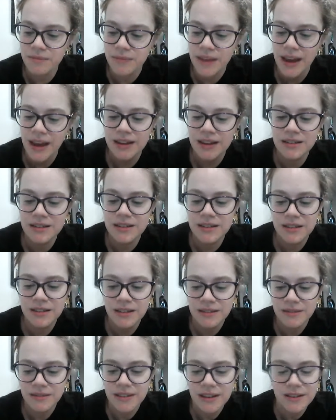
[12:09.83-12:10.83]
And
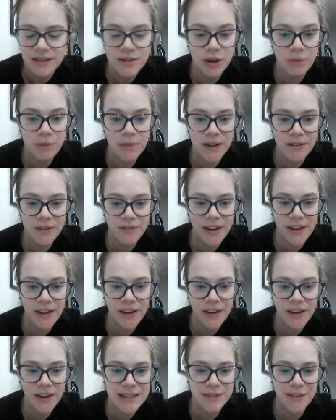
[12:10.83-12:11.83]
don't be afraid
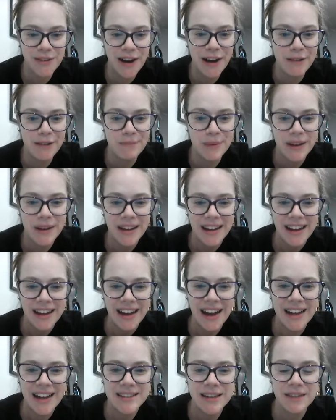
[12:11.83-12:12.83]
to ask for help.
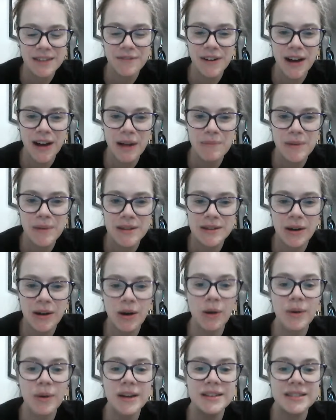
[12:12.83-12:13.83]
Asking for help is
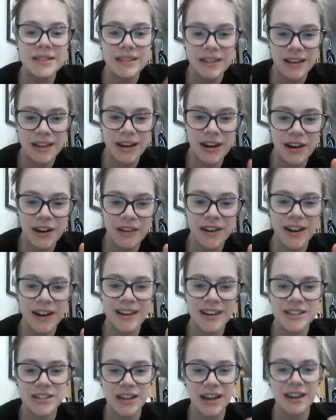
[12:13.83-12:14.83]
always
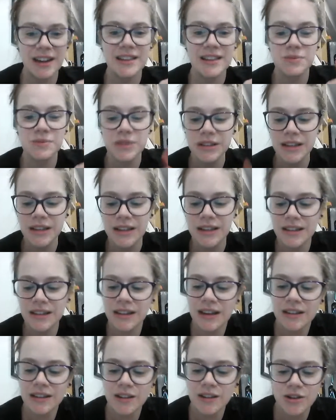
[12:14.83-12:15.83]
encouraged, and it's a really
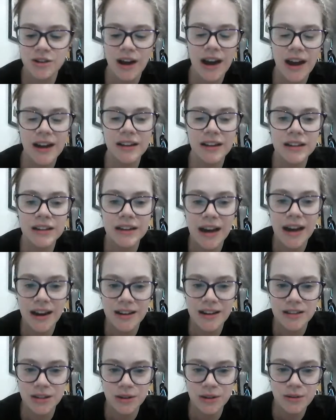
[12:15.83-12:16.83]
good thing to try and learn how
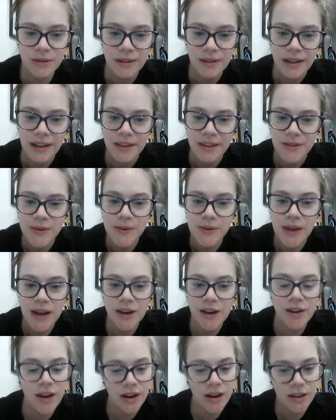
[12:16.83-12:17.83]
to do, so that
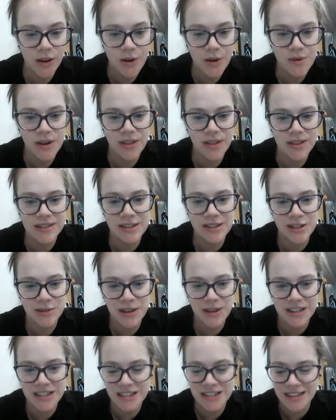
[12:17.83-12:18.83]
you're not alone in the
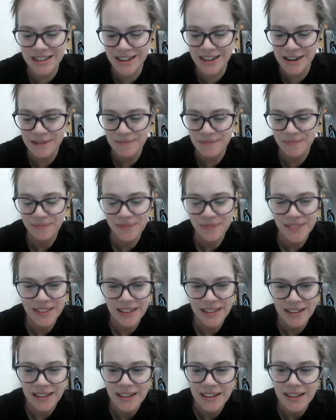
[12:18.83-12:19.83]
situation either.
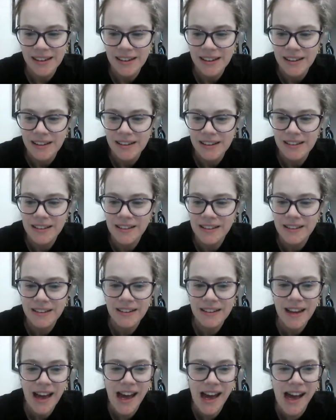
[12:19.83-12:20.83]

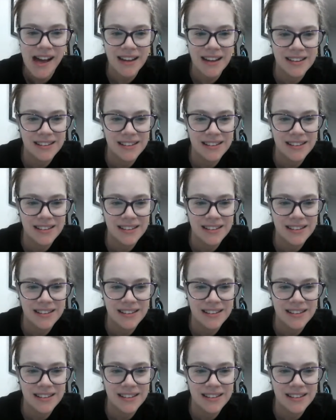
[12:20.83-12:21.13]
Yeah.